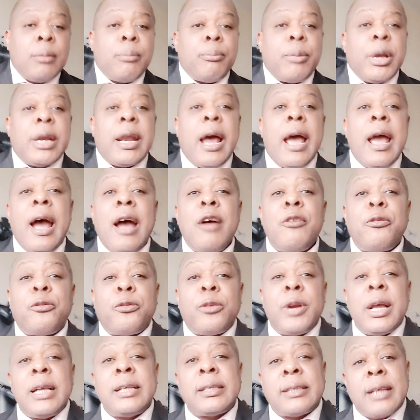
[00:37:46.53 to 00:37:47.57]
But I have
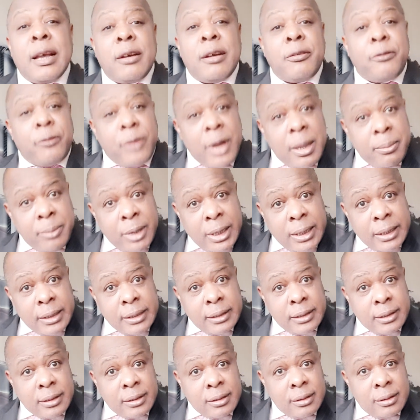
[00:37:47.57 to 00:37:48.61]
friends and
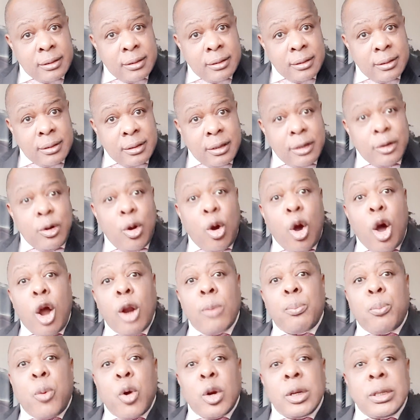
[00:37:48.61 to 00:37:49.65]
families in
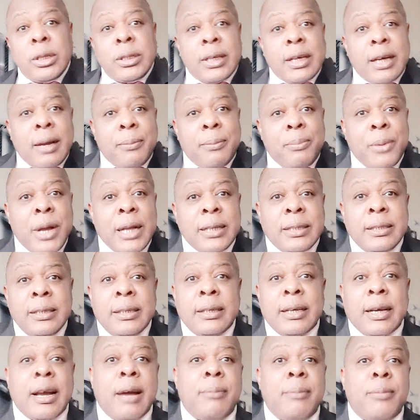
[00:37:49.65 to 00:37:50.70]
all political parties in
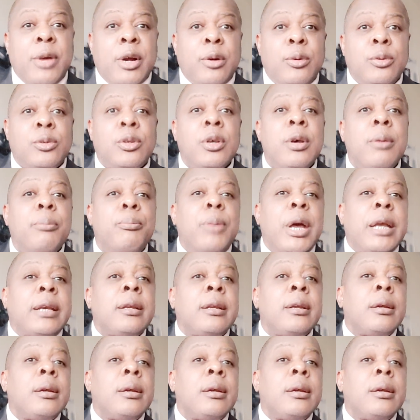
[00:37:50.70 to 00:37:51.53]
the Cameroon. But